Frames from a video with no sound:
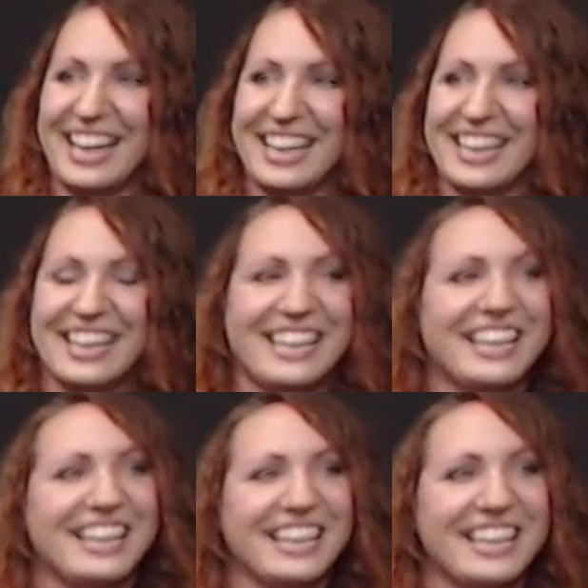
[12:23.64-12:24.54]

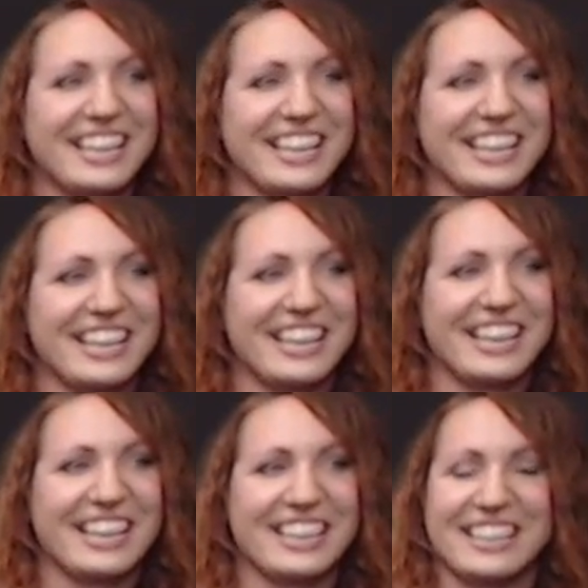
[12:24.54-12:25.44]

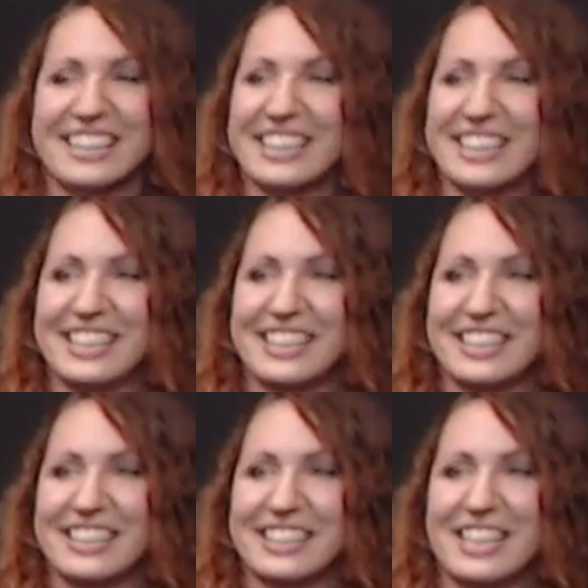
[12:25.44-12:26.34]

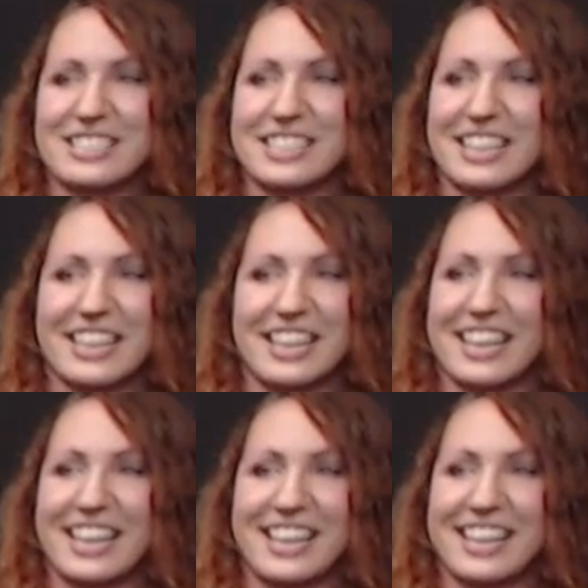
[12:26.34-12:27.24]

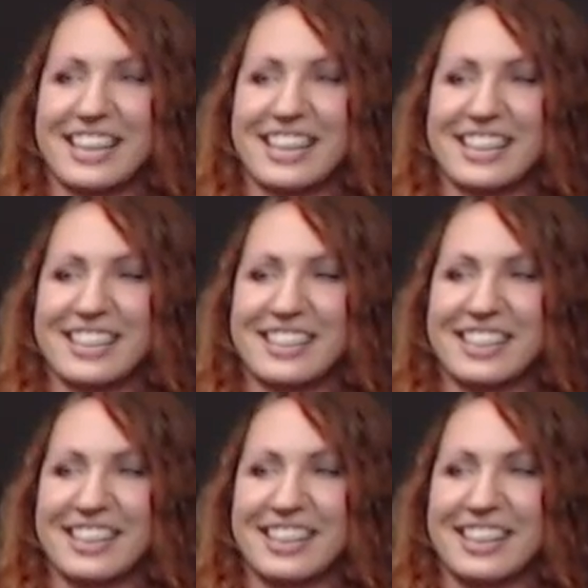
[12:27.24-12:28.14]

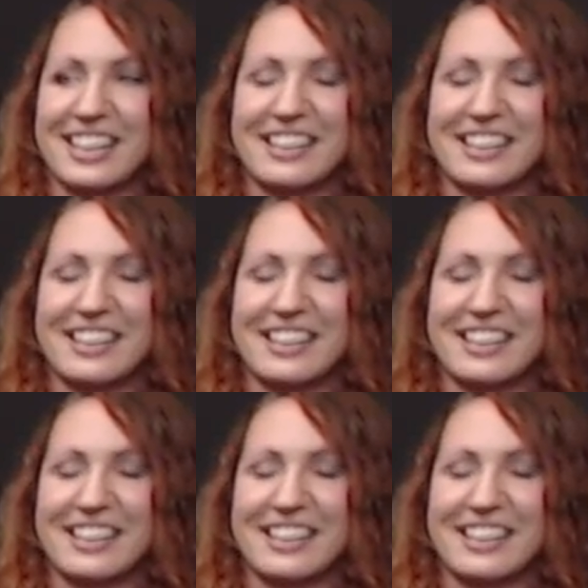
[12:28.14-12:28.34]
The person shown says nothing.